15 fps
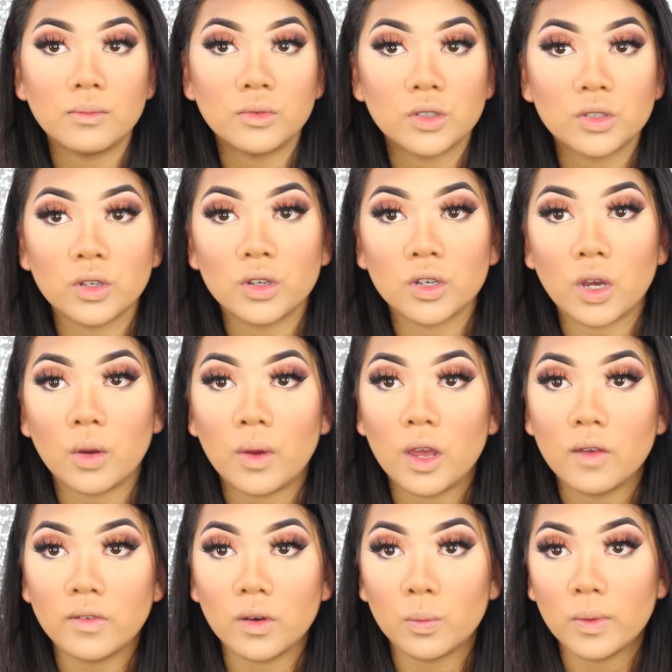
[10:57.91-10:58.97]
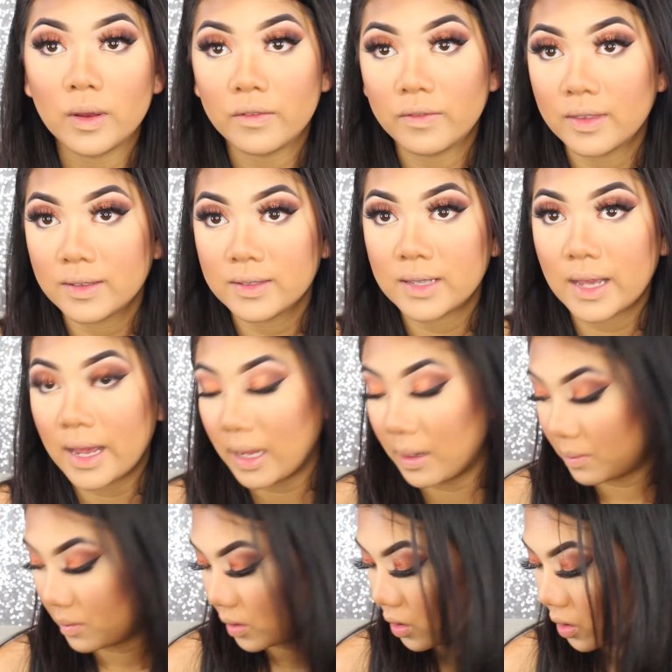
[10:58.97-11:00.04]
I'm just going to go over with the
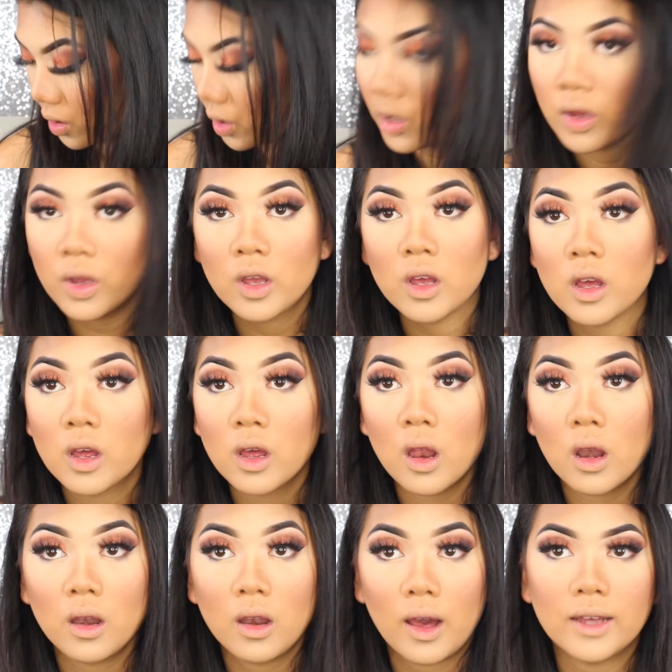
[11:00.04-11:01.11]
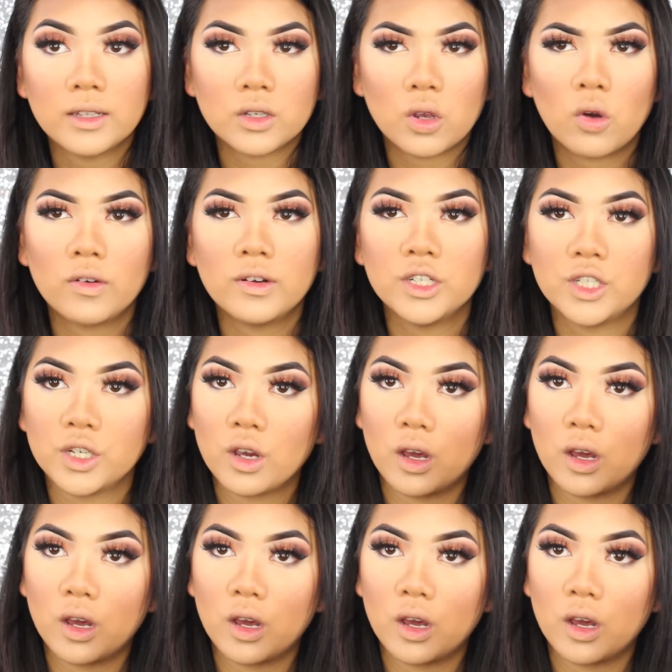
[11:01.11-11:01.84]
same light orangey